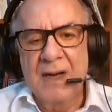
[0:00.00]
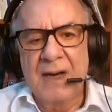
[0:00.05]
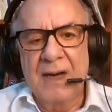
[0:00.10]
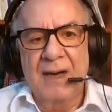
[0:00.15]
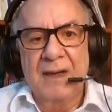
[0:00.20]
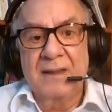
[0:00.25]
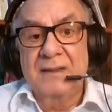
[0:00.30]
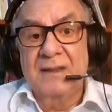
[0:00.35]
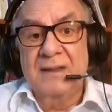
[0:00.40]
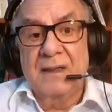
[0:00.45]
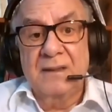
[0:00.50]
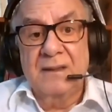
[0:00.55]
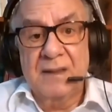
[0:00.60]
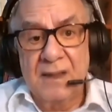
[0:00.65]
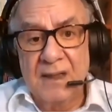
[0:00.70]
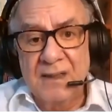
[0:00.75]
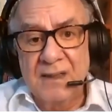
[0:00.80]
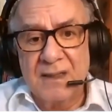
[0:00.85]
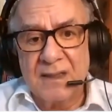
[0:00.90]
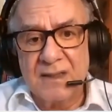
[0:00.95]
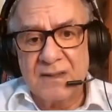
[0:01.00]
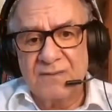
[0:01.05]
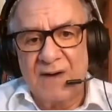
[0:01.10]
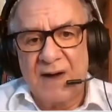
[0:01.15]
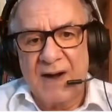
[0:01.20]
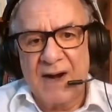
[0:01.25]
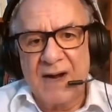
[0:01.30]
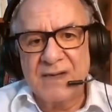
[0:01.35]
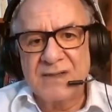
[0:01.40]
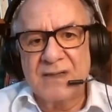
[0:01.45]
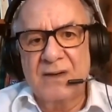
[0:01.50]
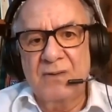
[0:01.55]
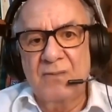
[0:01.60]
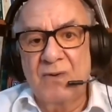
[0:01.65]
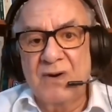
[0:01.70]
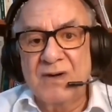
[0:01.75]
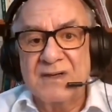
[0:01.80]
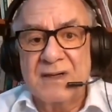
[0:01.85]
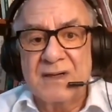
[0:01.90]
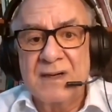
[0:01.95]
Uh, in the Indian Swaraj, he
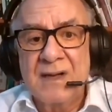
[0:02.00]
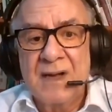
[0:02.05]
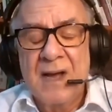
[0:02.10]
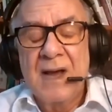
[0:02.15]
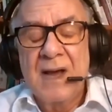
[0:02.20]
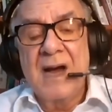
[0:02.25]
wanted